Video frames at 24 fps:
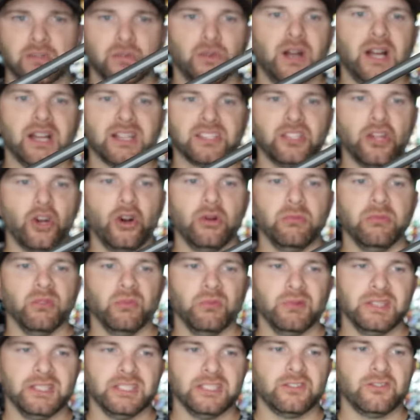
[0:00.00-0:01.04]
through October
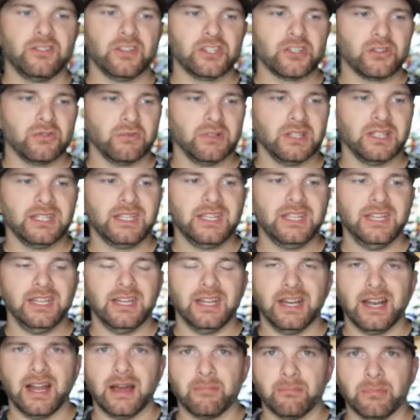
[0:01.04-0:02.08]
when these fish are really
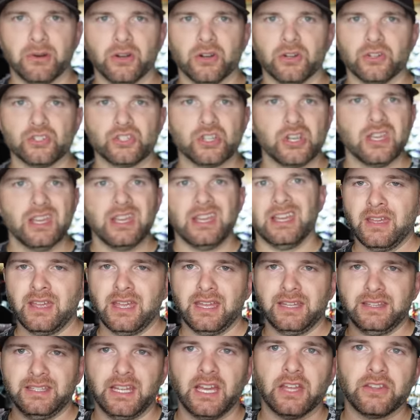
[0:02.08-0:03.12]
keyed in on perch.
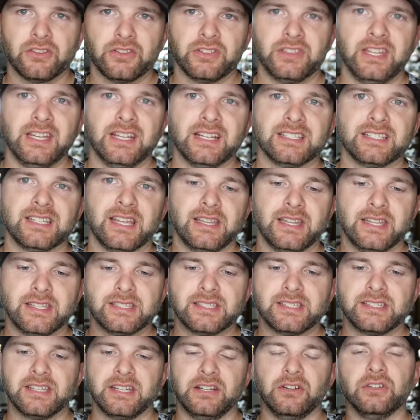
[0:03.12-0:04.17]
And the other thing is that
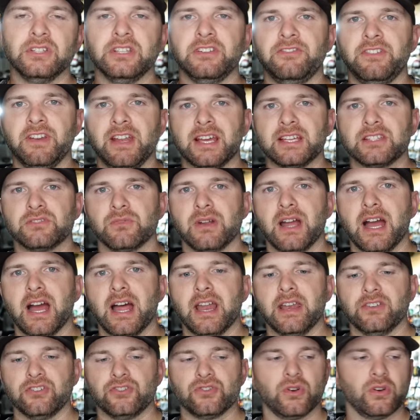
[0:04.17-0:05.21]
this is the only finesse
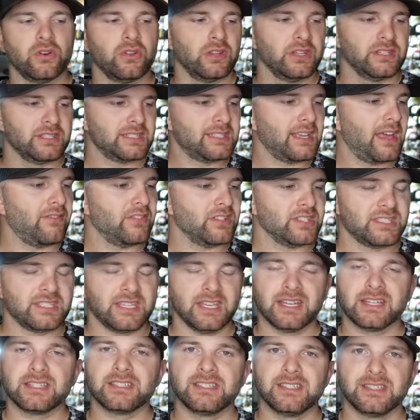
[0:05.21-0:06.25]
rod shorter than
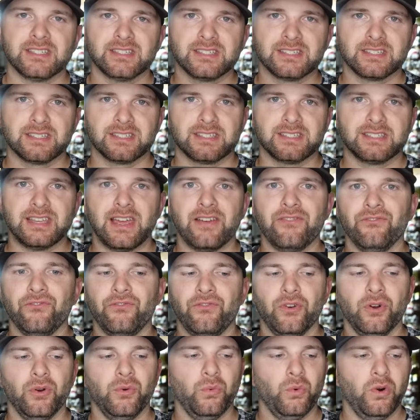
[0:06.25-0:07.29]
7'6". This is a
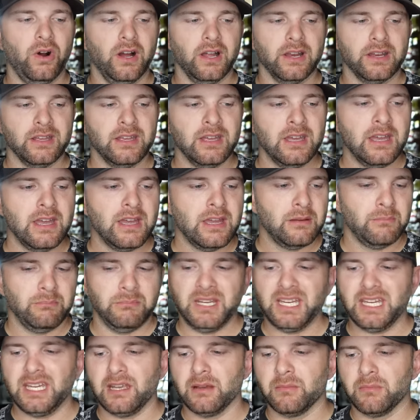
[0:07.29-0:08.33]
7'1"
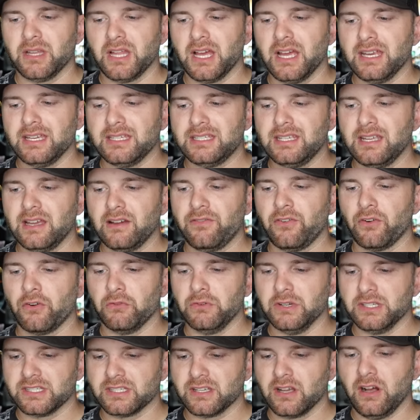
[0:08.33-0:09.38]
medium light TFO
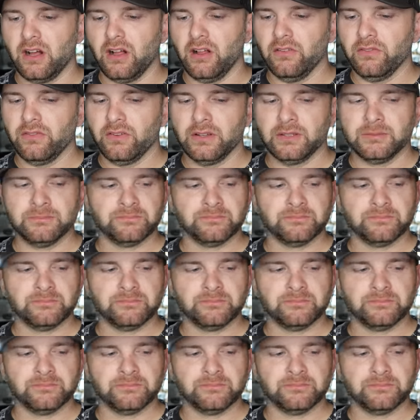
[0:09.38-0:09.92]
Resolve,